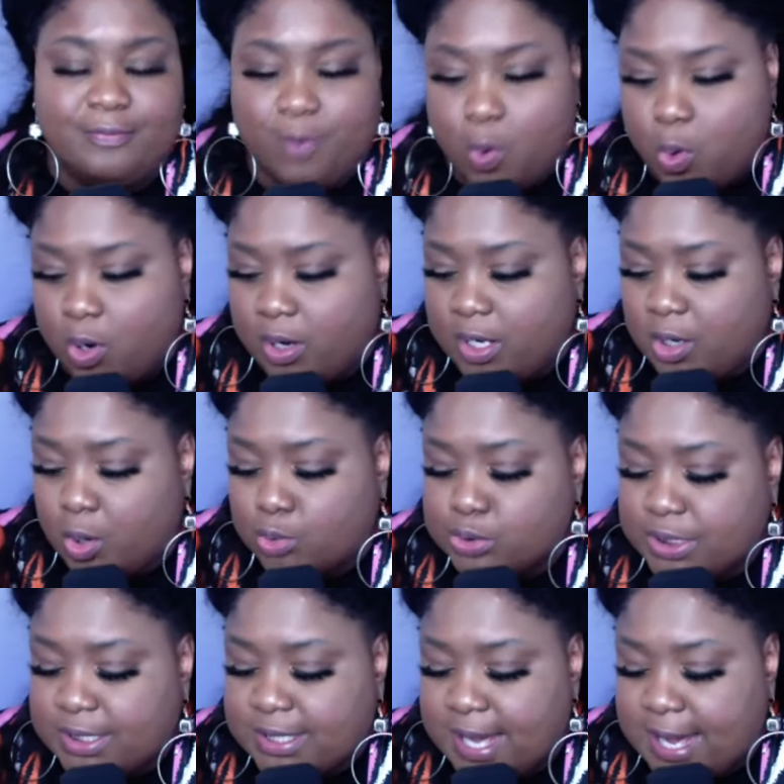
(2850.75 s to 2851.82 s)
for, and
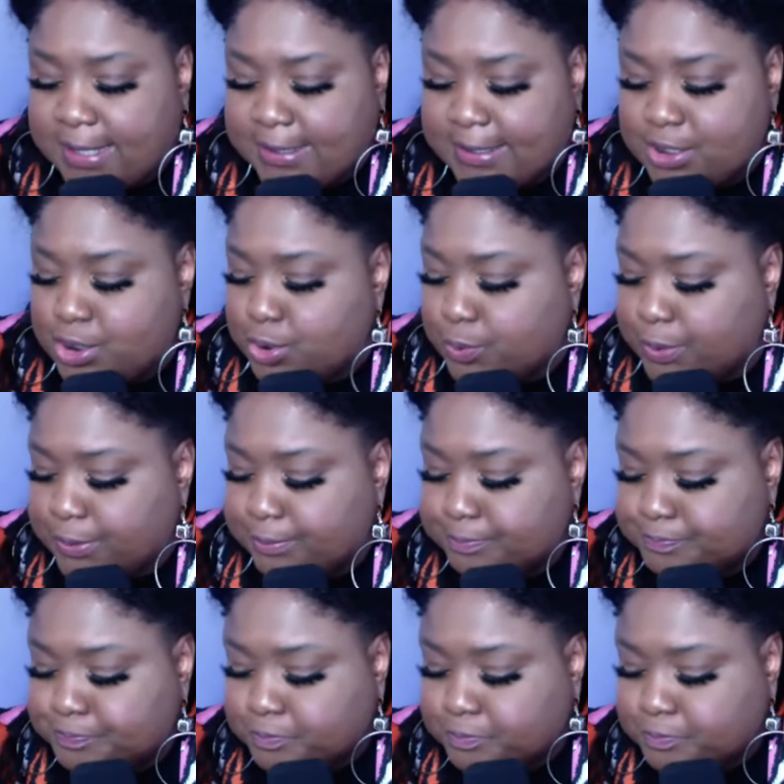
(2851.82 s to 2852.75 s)
only God can do it.